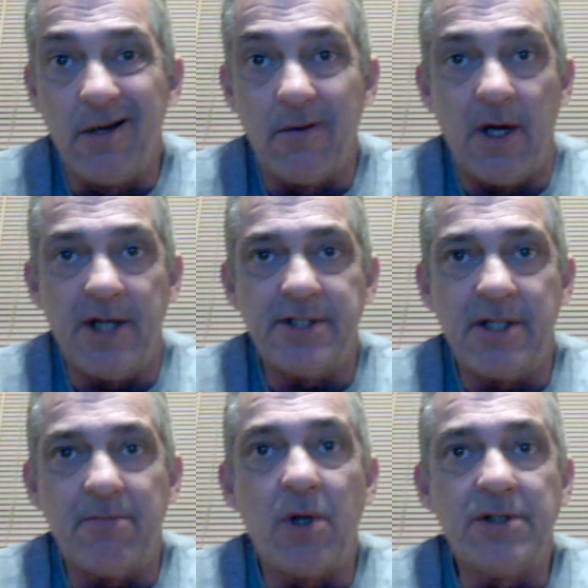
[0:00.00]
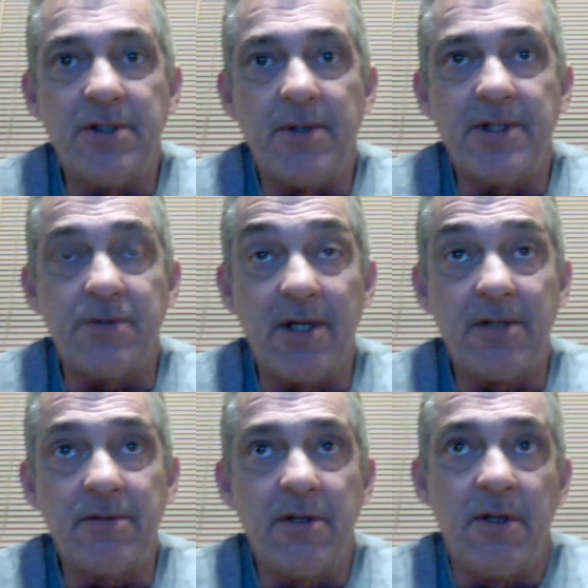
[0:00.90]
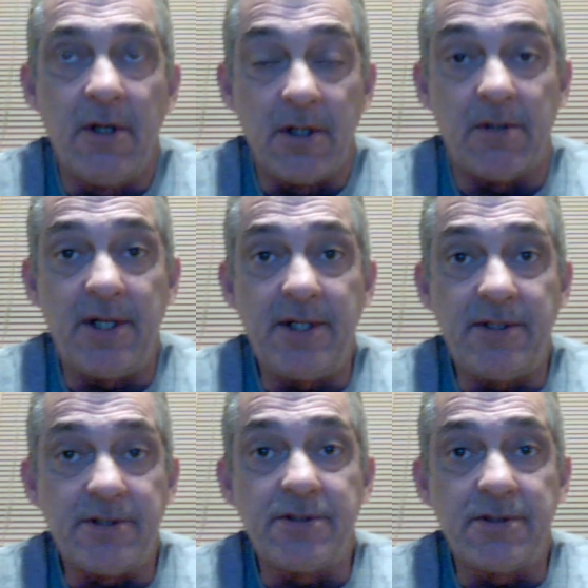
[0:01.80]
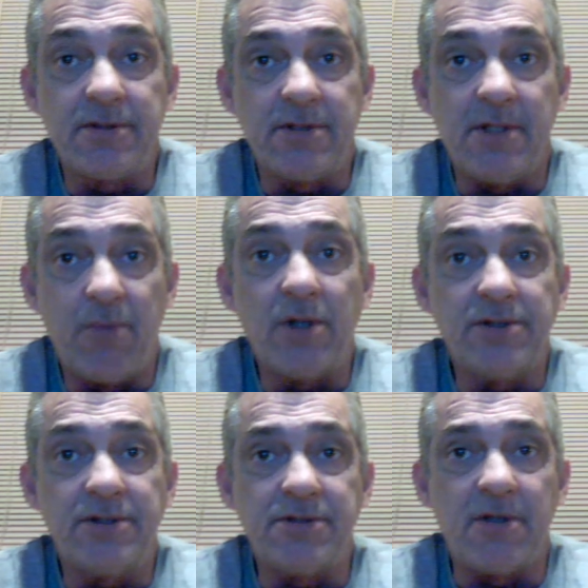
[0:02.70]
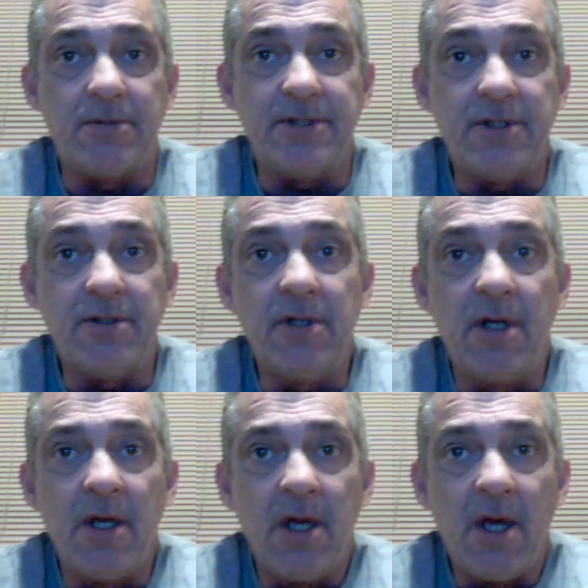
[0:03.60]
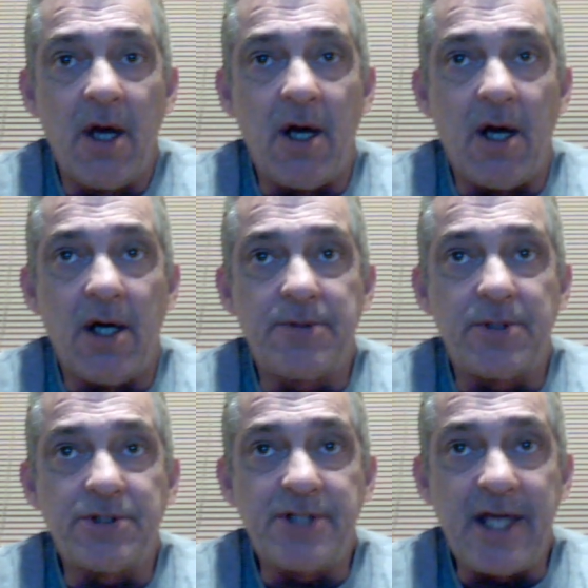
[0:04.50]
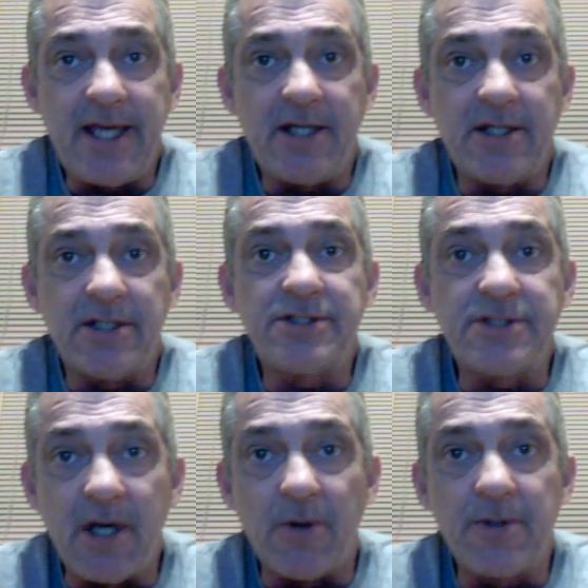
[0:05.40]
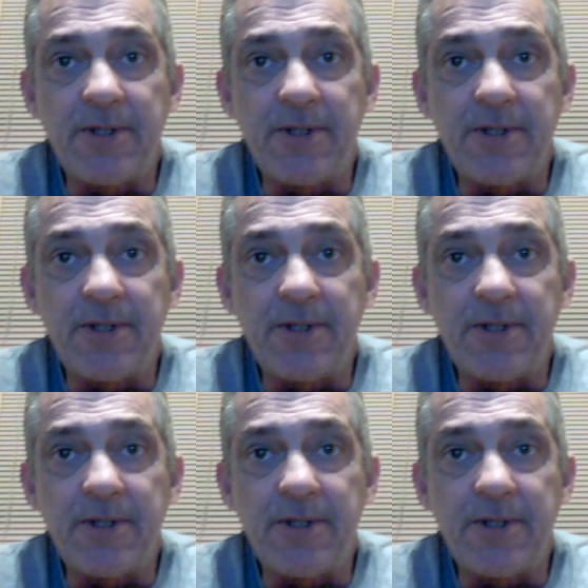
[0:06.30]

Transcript: Why is that important to us? Well, green is important to some of you for staying stealth.